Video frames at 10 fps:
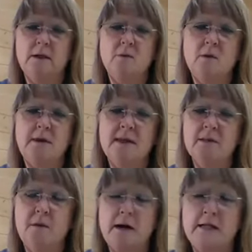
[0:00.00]
With this
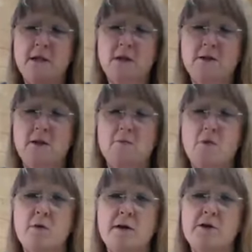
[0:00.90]
one, it's also
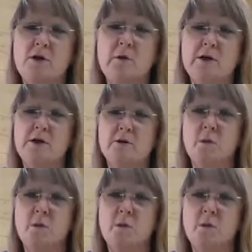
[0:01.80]
more than 2 inches